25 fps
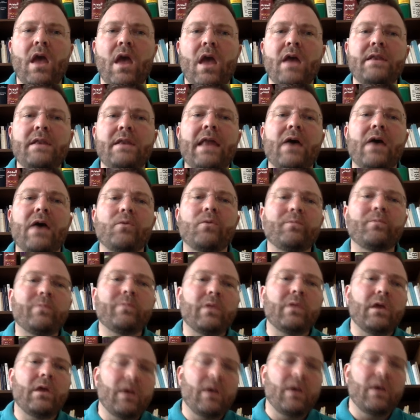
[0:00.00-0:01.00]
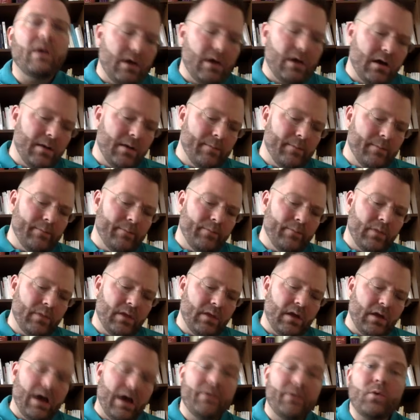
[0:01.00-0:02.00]
Now, um,
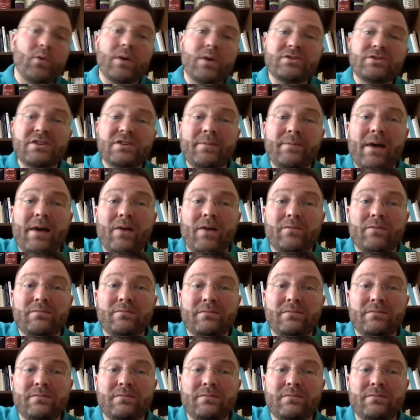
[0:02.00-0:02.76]
on the question about